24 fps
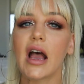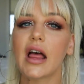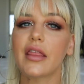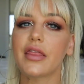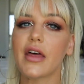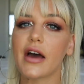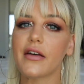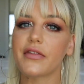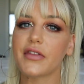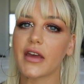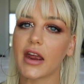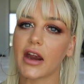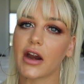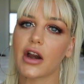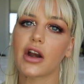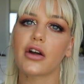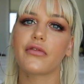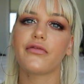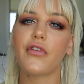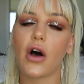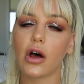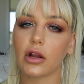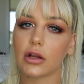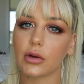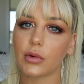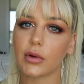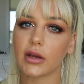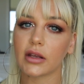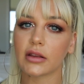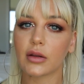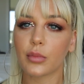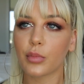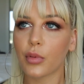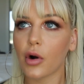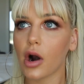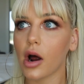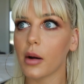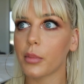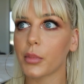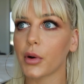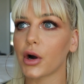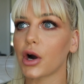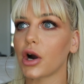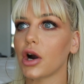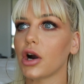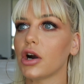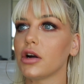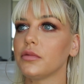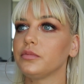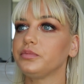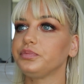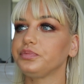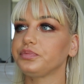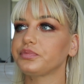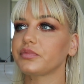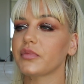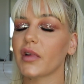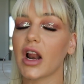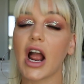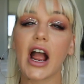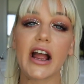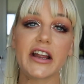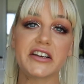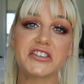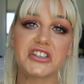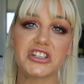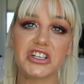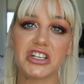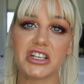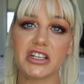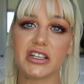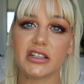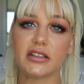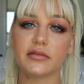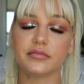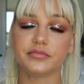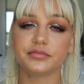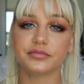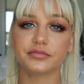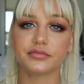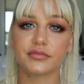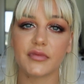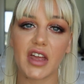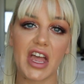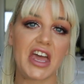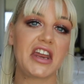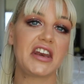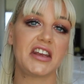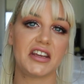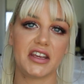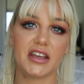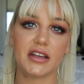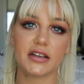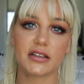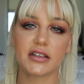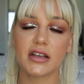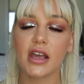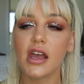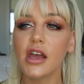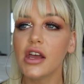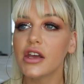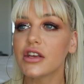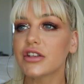that they're following the proper hygiene etiquette.